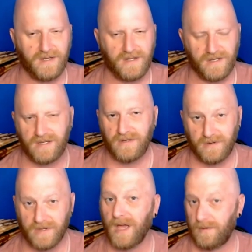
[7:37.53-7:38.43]
you
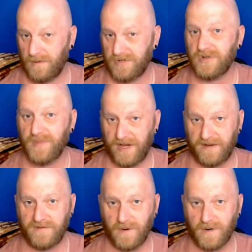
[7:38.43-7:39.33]
get what you pay
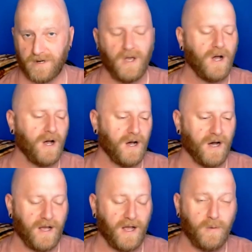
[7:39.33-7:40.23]
for.
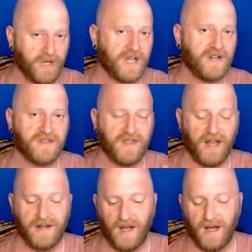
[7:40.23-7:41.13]
And we'll get into that
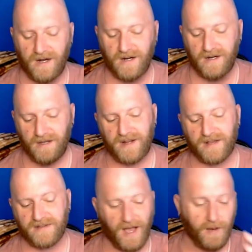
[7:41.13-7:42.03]
on the
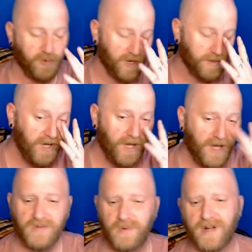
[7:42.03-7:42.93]
next app one. But I
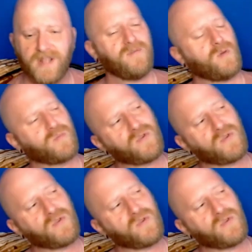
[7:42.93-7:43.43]
just wanted to give you a brief